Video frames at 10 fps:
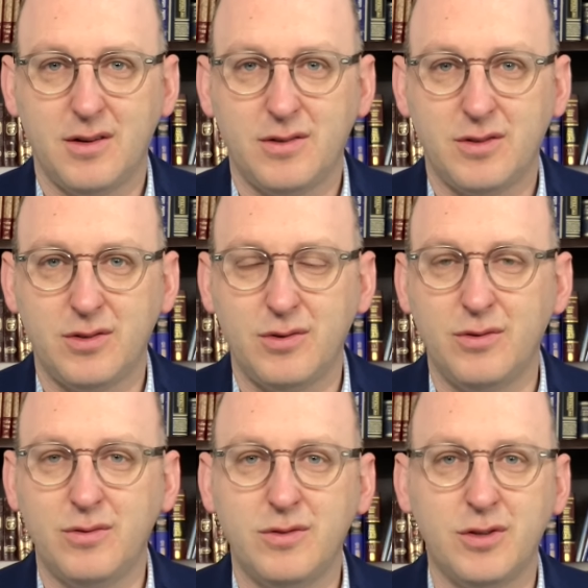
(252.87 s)

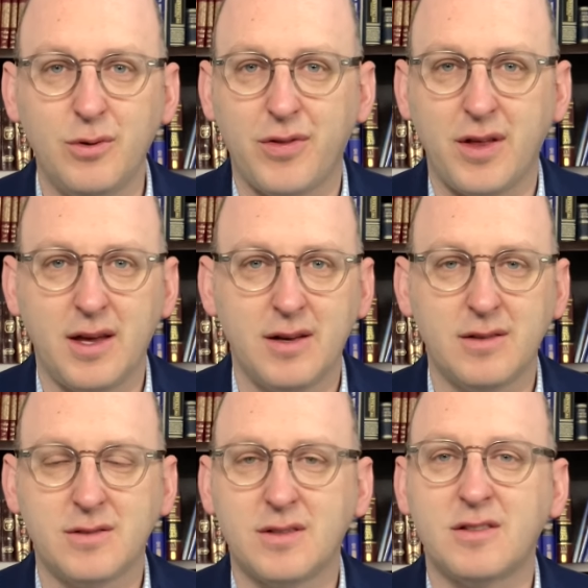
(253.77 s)
to do
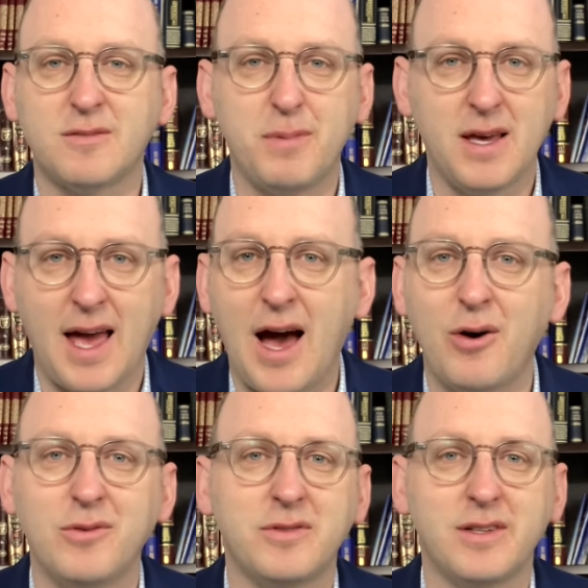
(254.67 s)
things, to speak
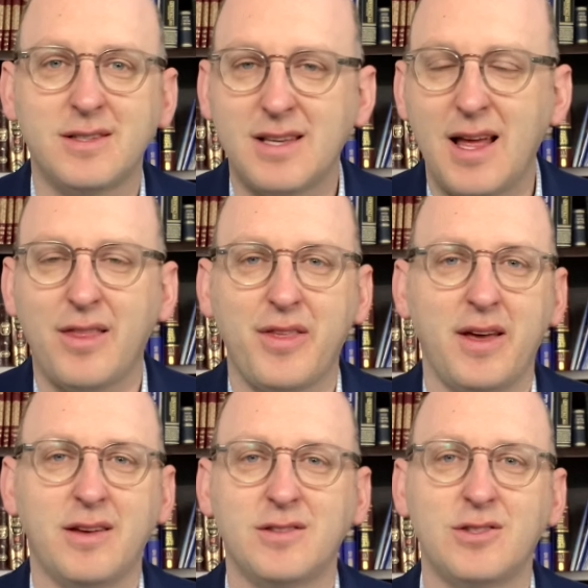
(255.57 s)
out, to say
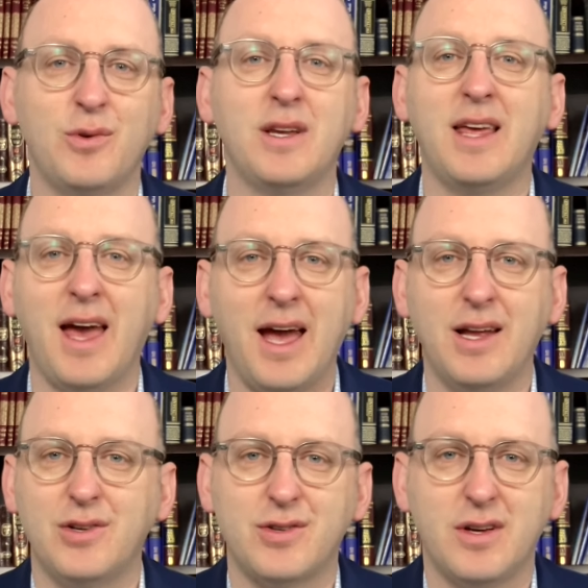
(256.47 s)
things, to
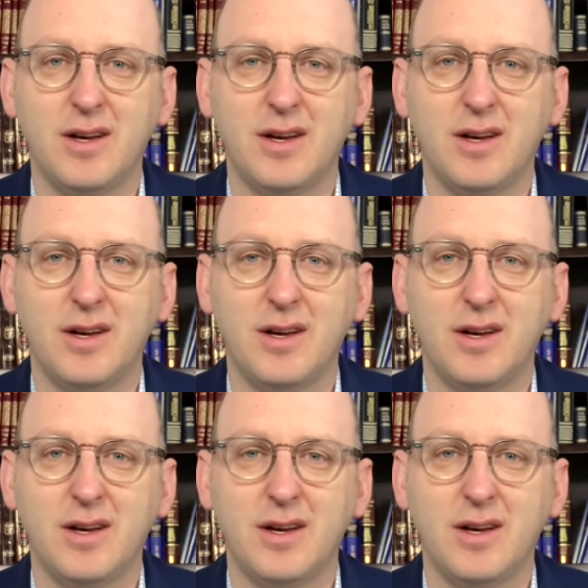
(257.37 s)
engage